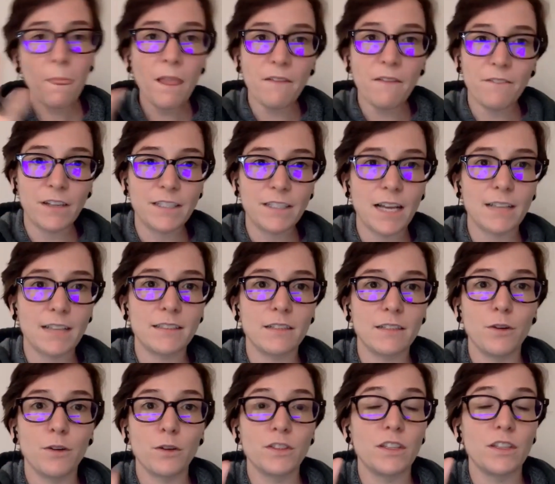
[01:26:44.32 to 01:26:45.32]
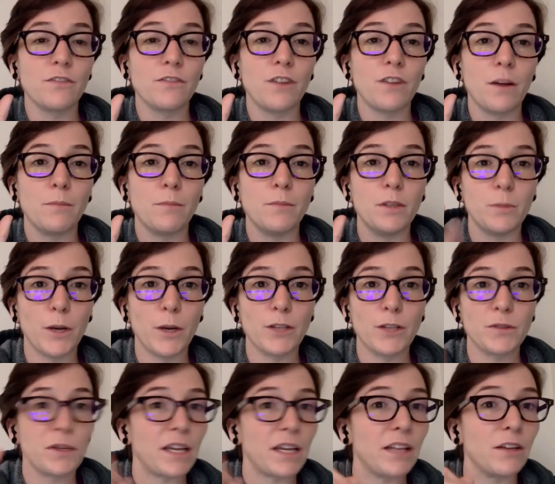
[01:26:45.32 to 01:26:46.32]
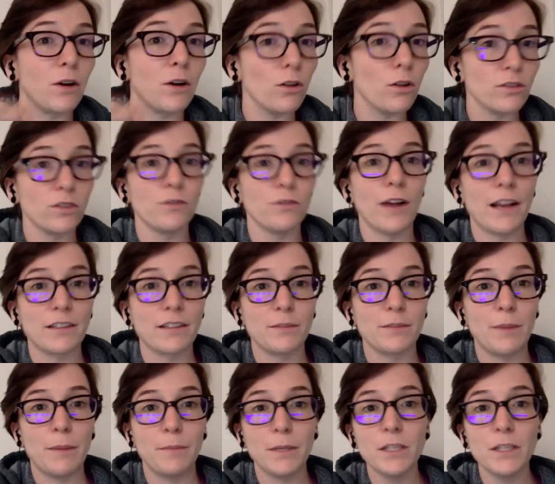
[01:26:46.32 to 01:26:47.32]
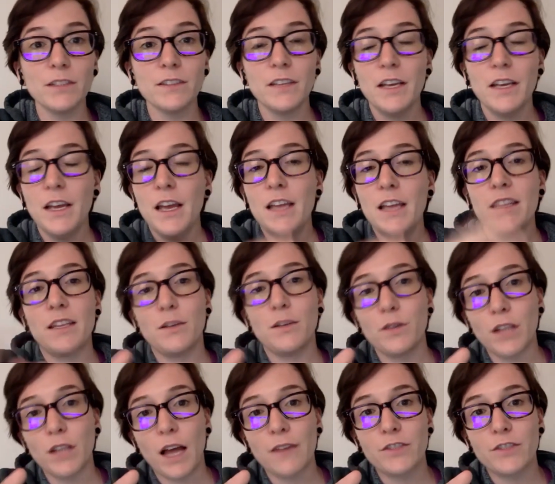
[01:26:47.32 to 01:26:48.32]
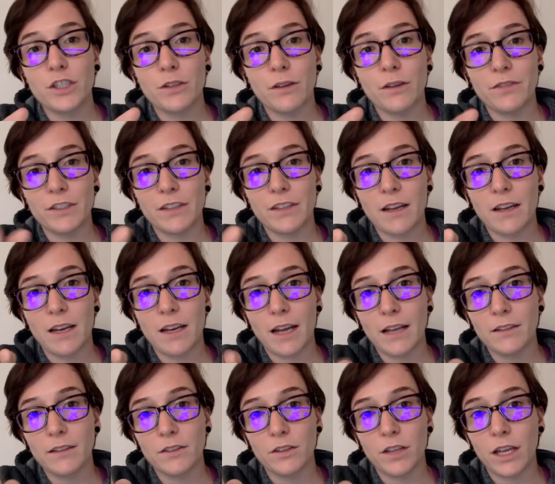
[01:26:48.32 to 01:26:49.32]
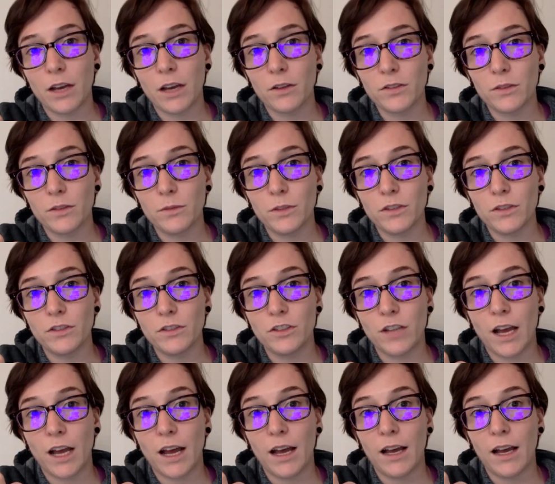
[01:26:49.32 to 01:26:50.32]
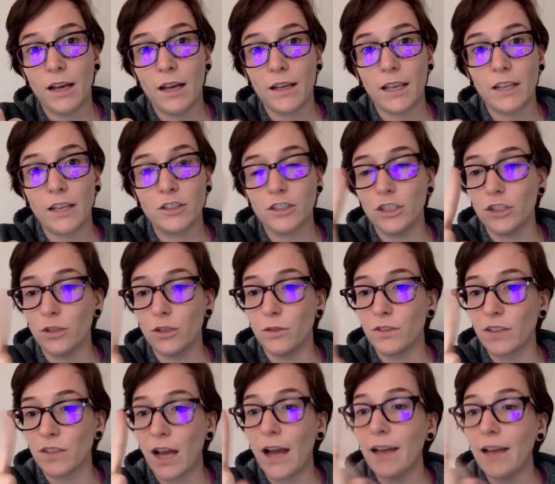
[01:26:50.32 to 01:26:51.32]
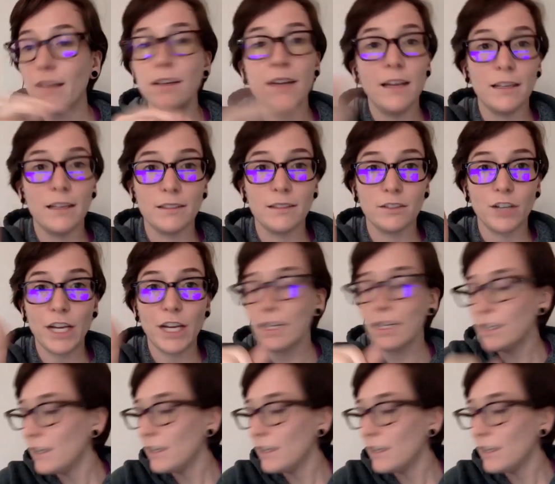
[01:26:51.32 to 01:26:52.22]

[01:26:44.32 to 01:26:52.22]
Fantastic folks. They're from New Brunswick and they're also RASC members. They do a live show every Sunday night, so they also will sh- uh, occasionally show the sky. It's great.